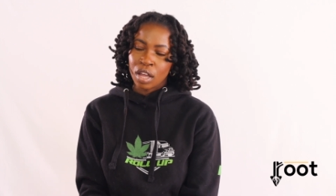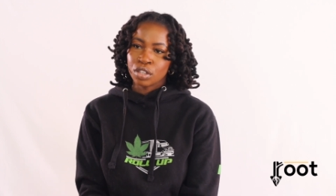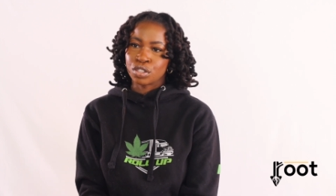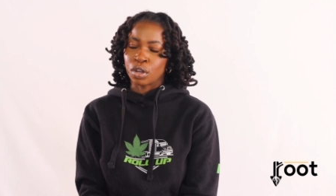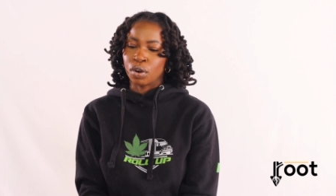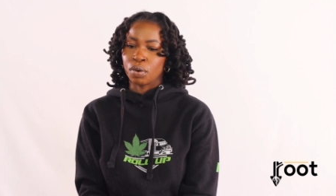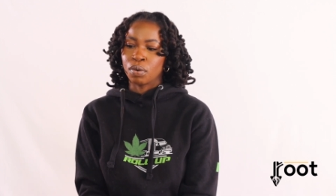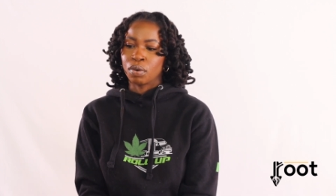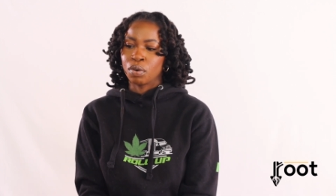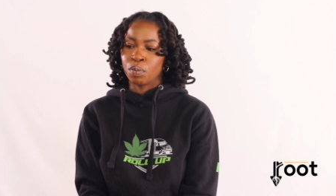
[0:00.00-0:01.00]

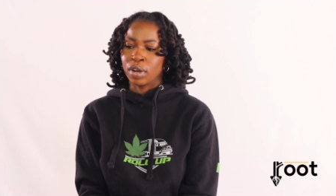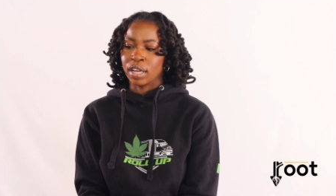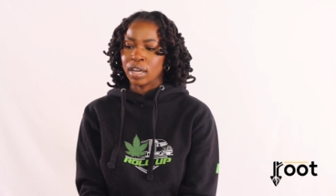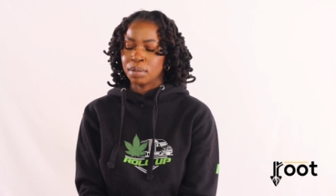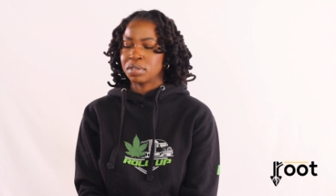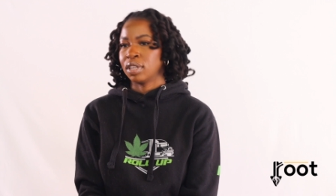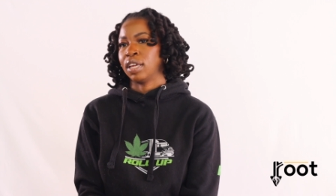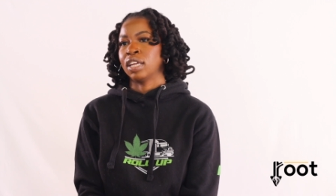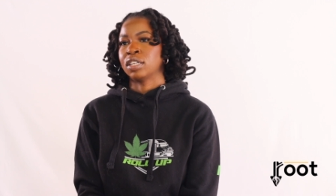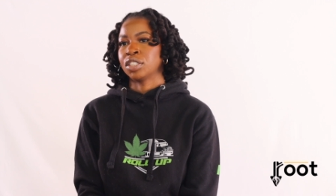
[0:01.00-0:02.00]
So when it comes to the
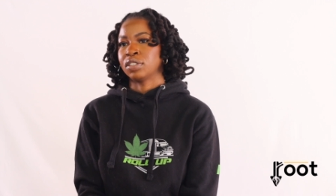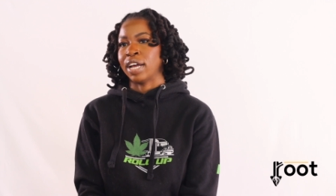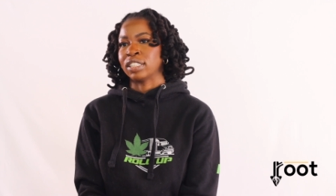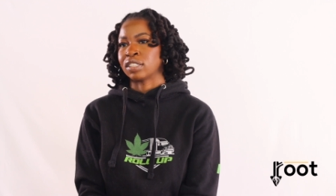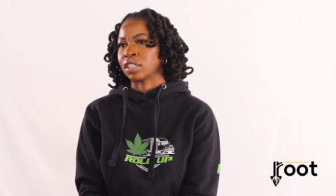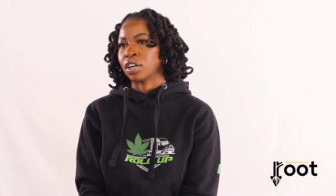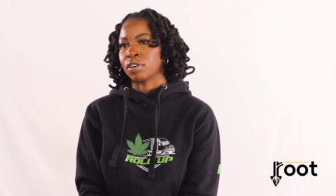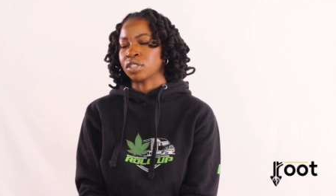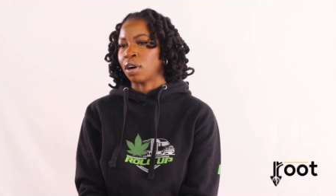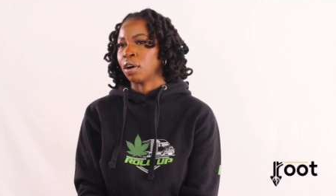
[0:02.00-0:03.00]
industry, I just
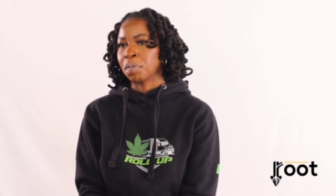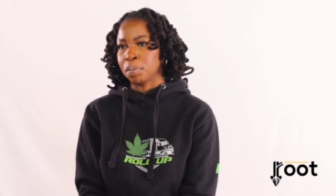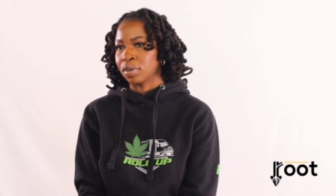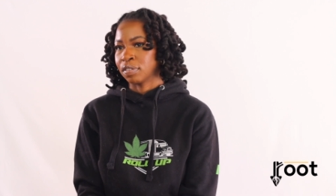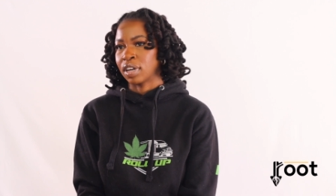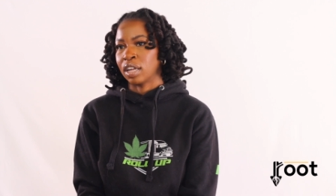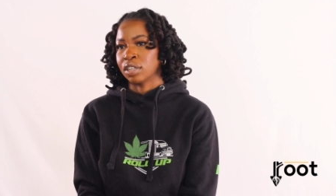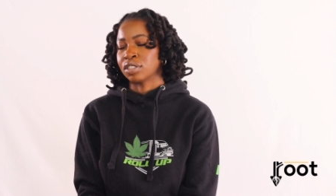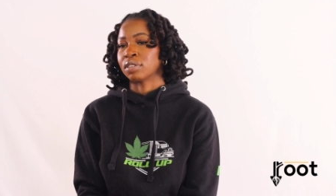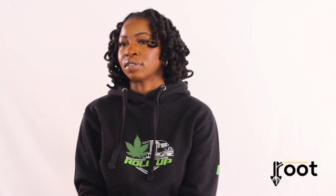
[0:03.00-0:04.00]
encourage all people of
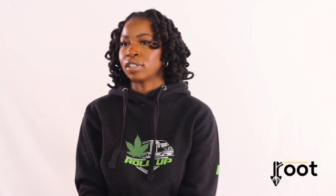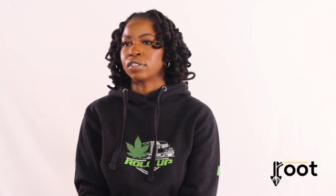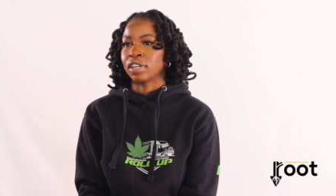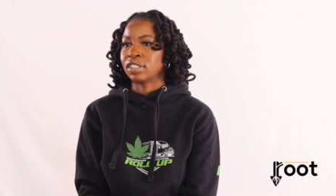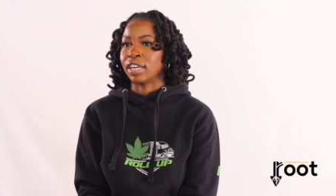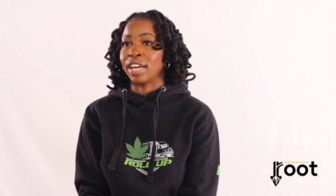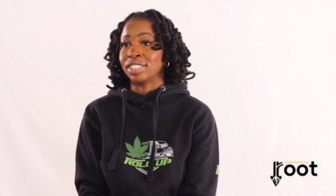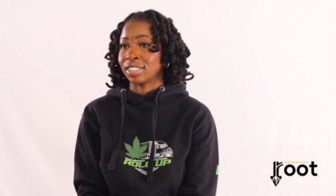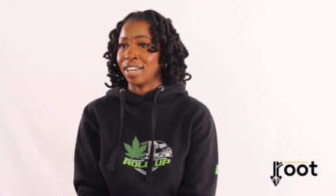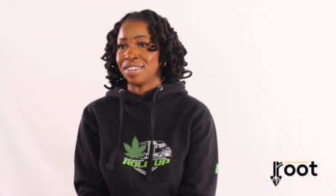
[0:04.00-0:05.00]
color to really start to
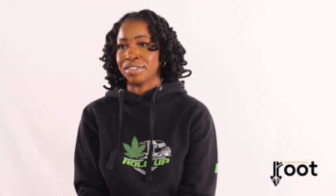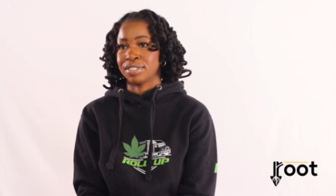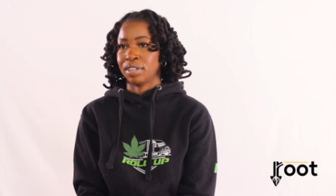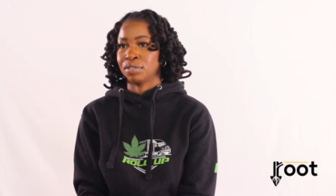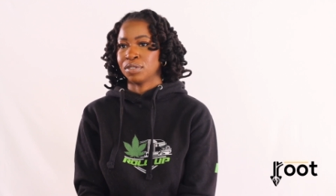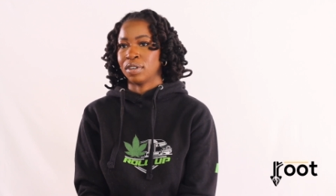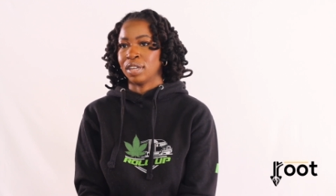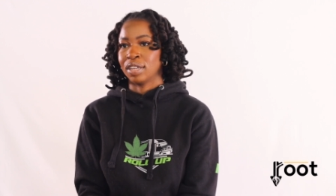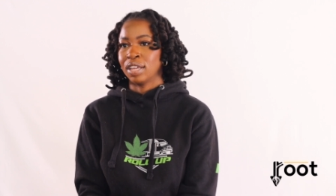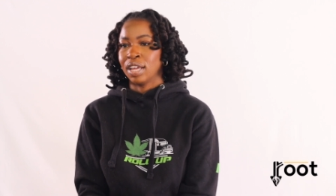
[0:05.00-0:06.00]
educate yourselves on
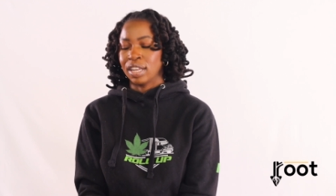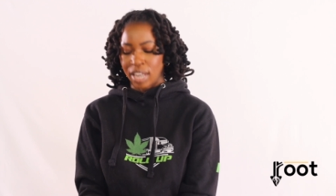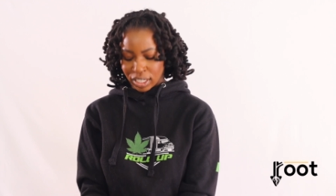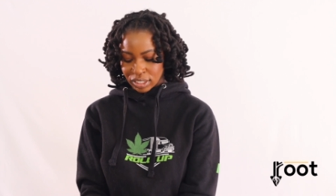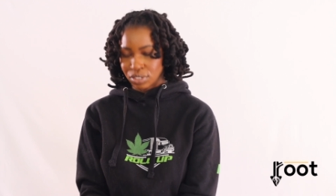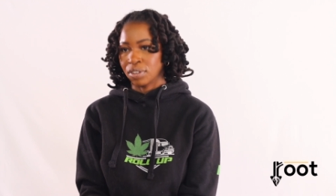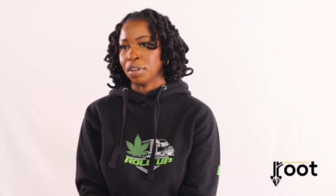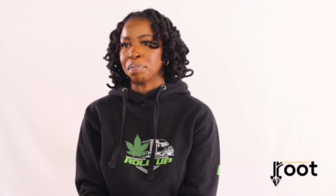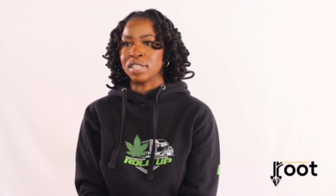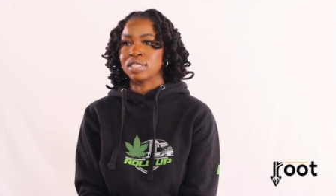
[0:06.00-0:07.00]
it, not just on
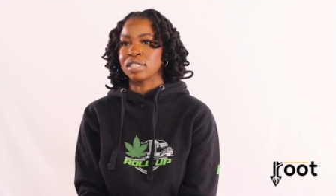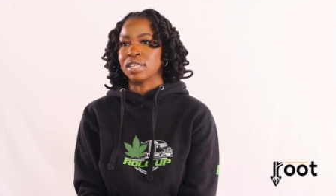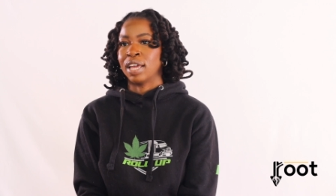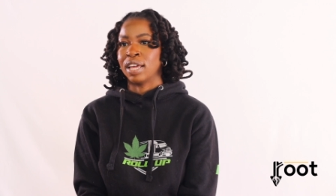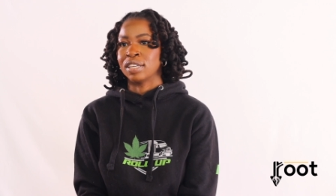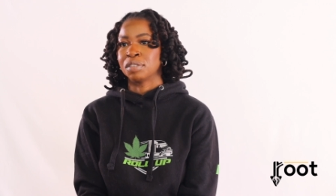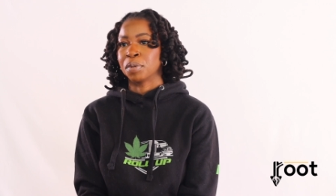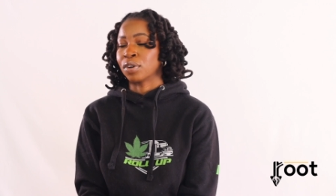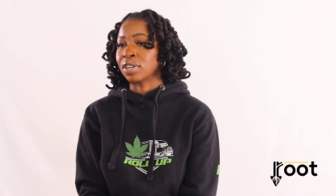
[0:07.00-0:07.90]
the business end, but on